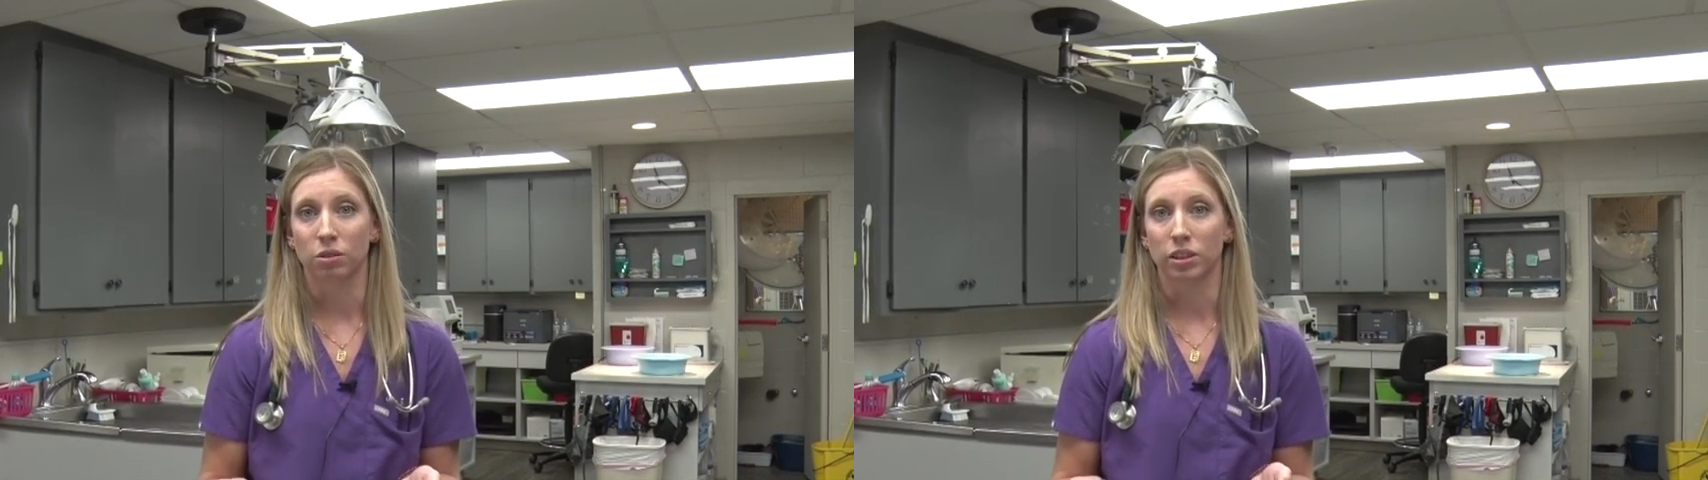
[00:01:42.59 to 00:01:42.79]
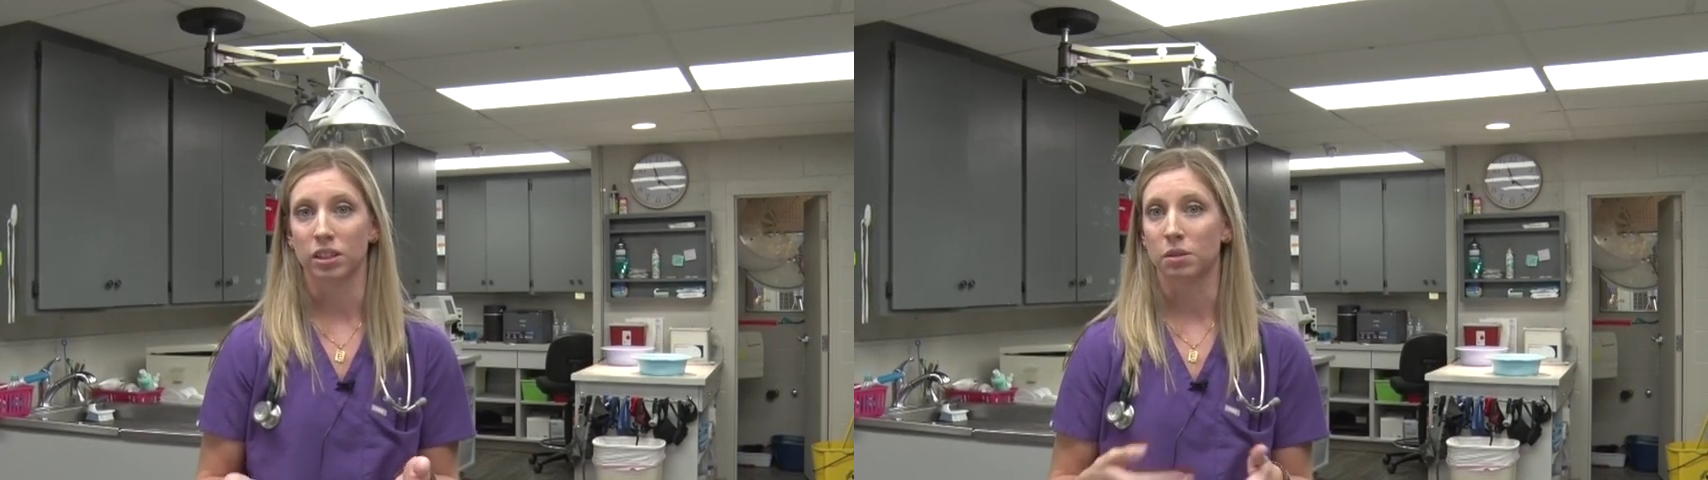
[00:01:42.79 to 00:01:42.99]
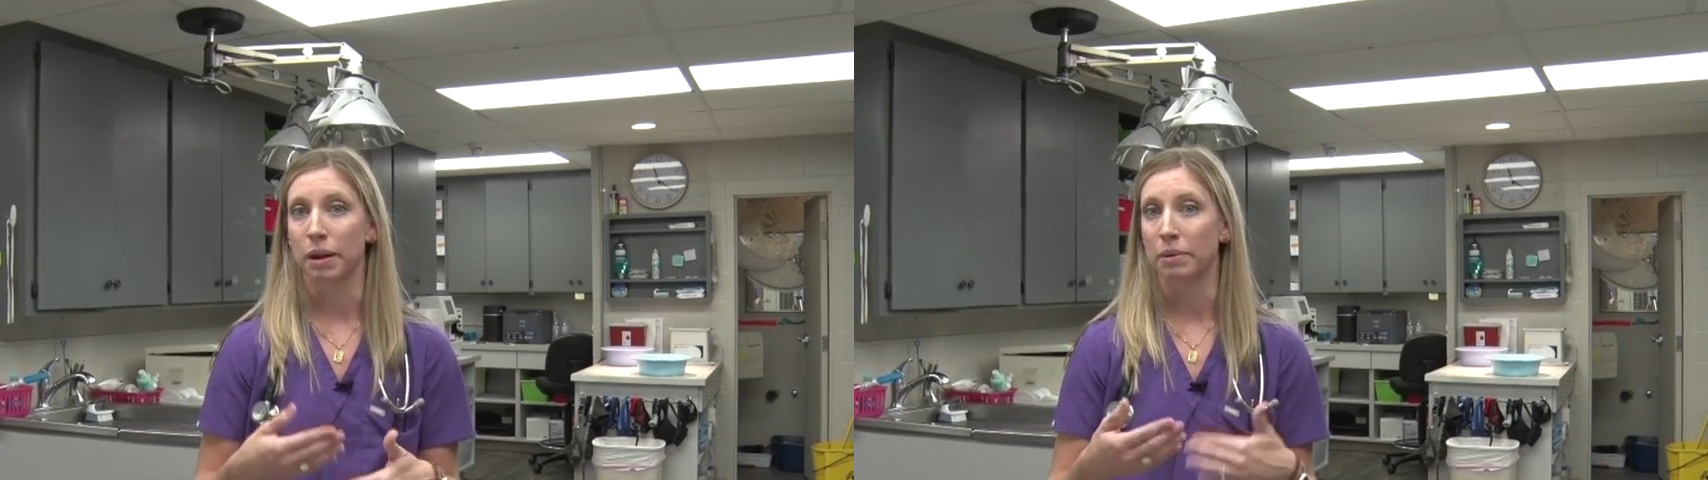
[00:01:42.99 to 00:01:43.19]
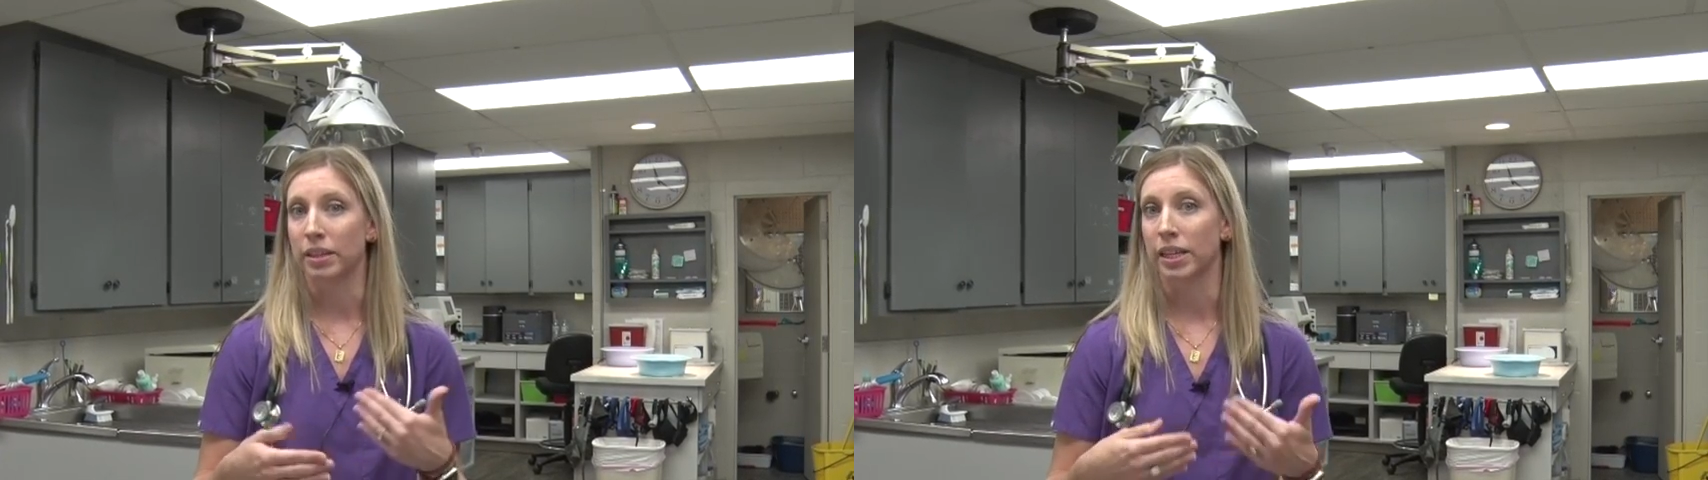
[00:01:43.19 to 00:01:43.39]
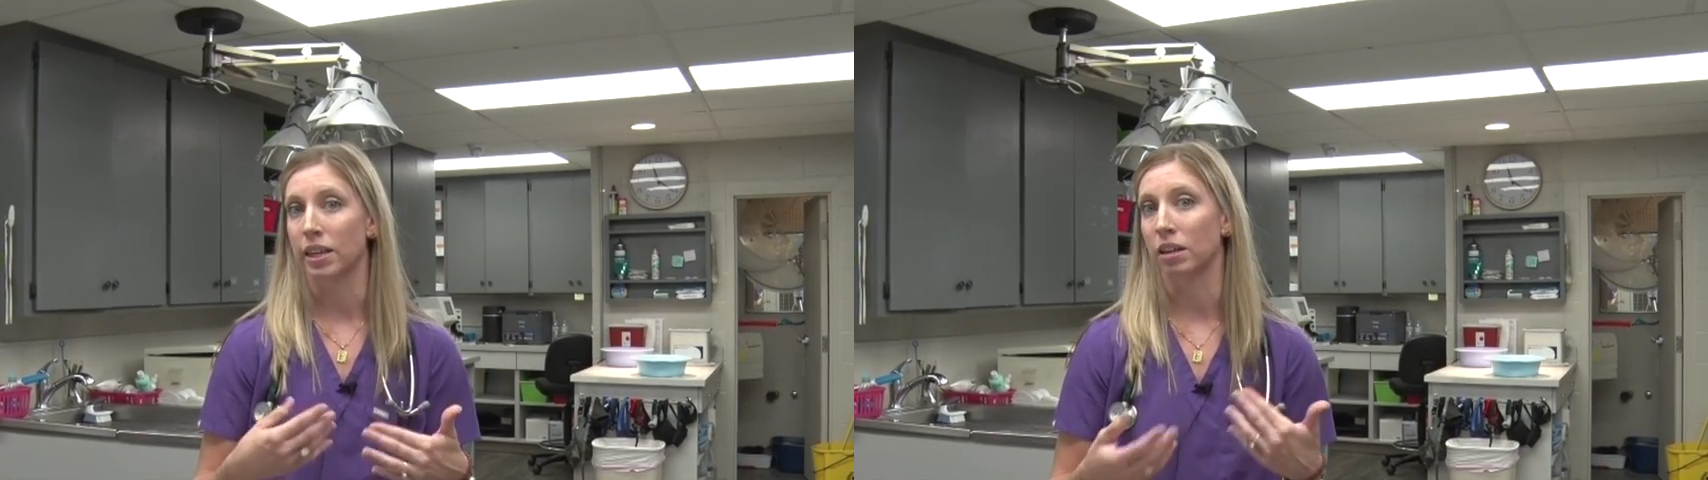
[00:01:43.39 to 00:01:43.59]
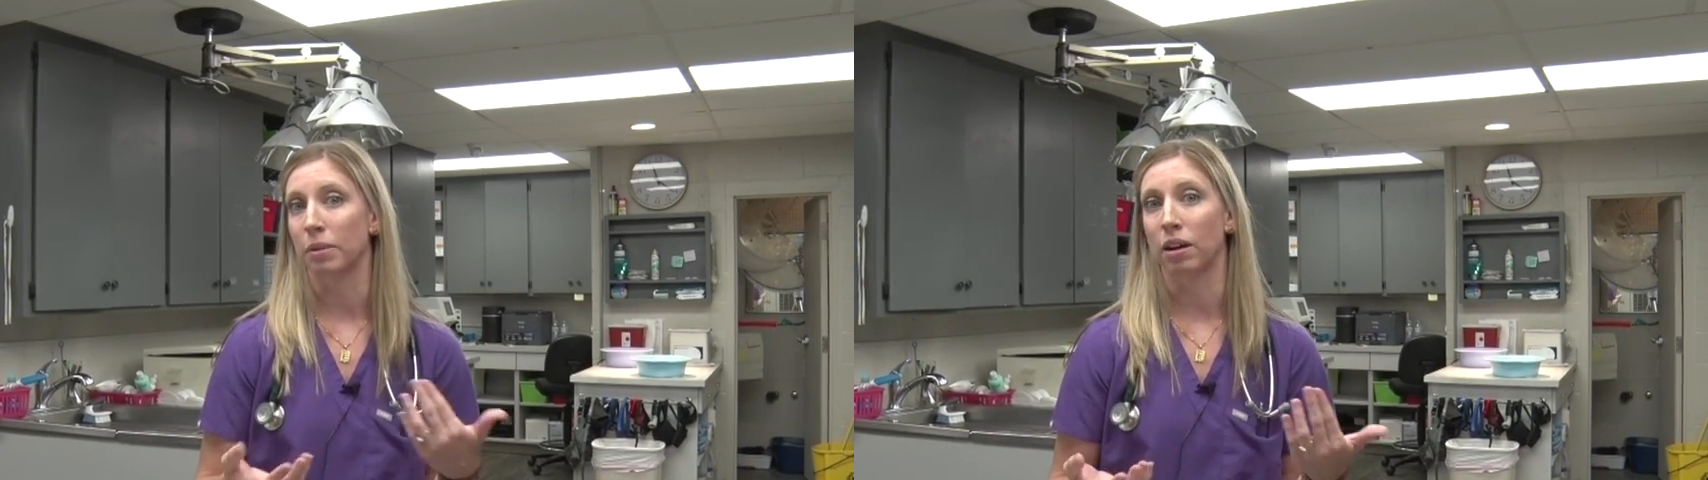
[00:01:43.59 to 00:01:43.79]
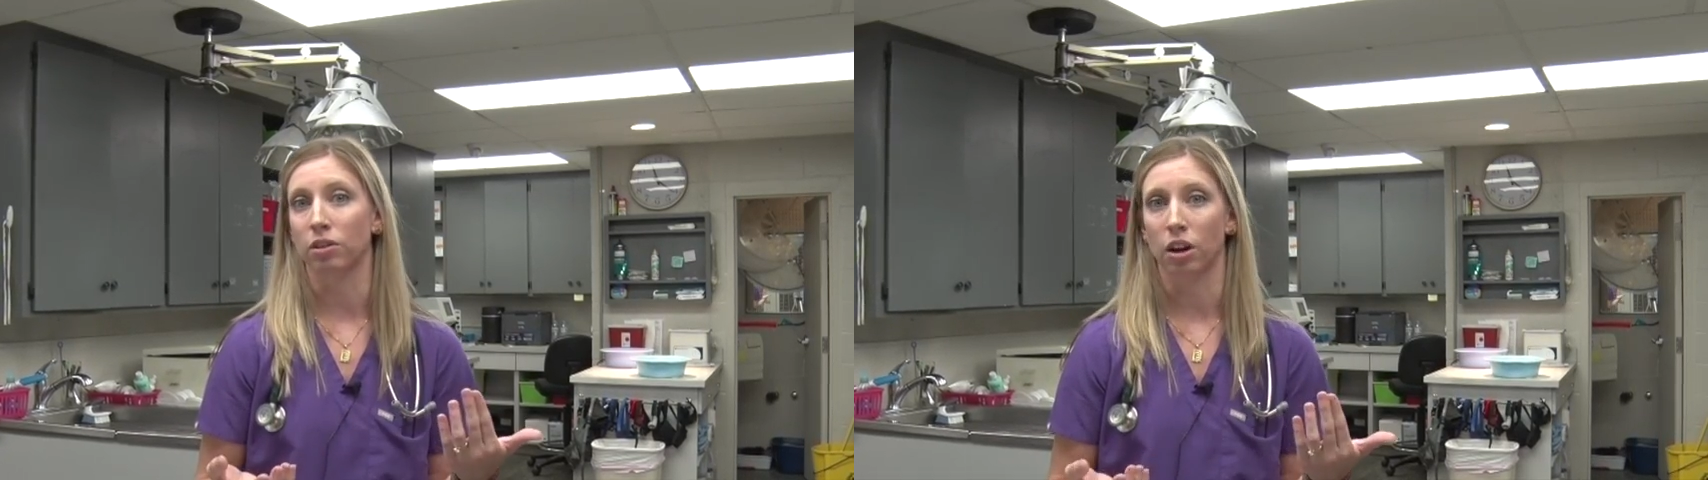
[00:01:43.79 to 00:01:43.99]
that's maybe thinking about